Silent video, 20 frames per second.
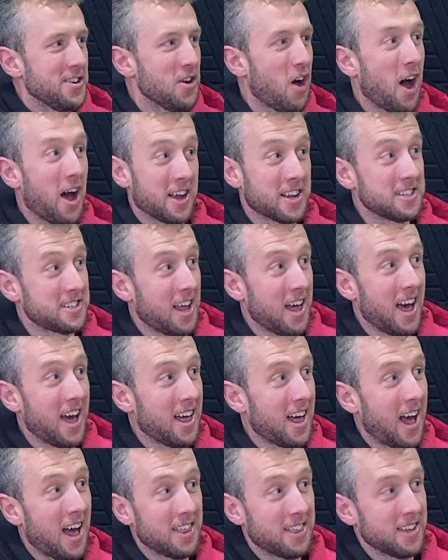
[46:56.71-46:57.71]
no, because I,
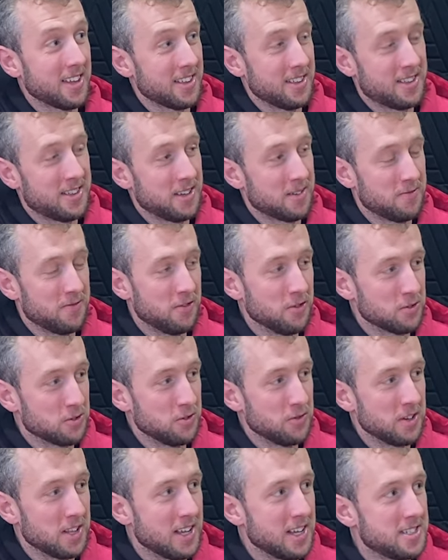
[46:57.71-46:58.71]
I, I, think the thing folk
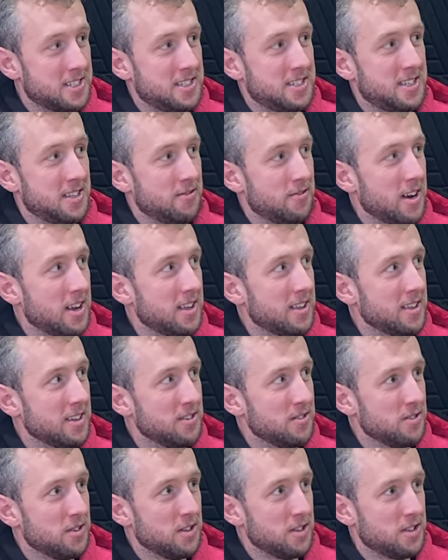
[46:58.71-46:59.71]
don't realise is the, you
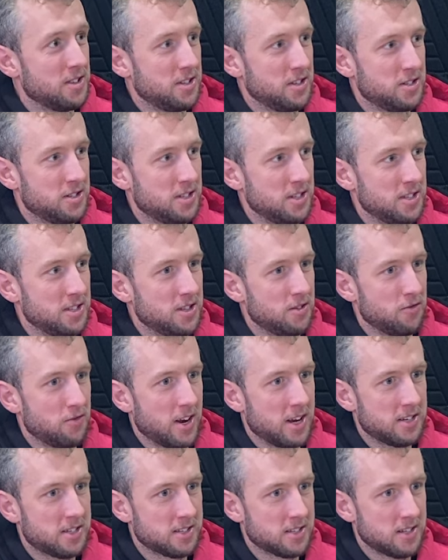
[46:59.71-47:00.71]
know, oh, the, the, so, the
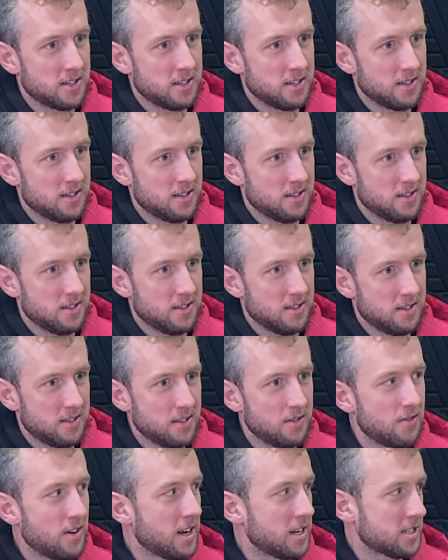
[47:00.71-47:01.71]
risk. Mm-hmm.
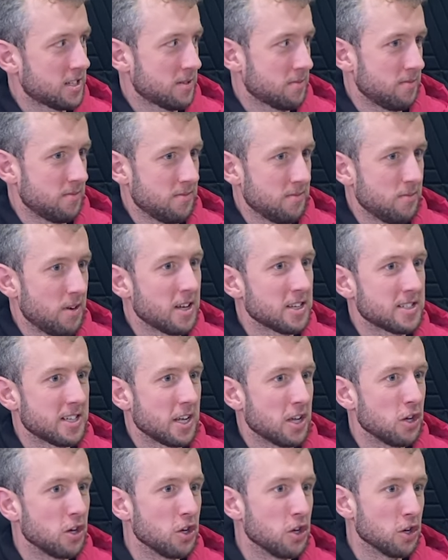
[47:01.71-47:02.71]
The risk. Massive. We're, we're
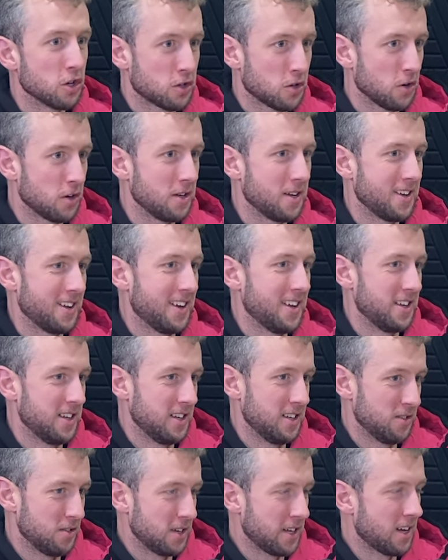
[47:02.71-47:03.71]
like in. You're talk, you,
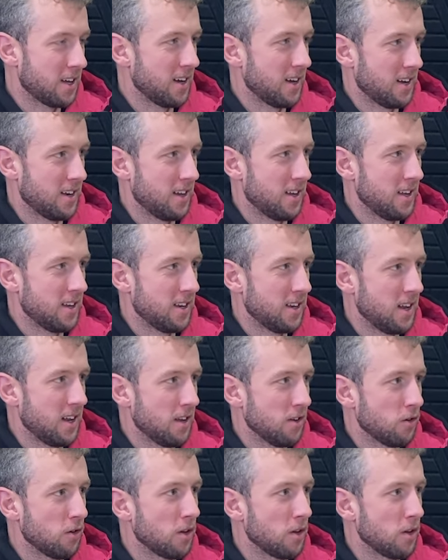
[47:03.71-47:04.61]
you know, you, uh, and you, are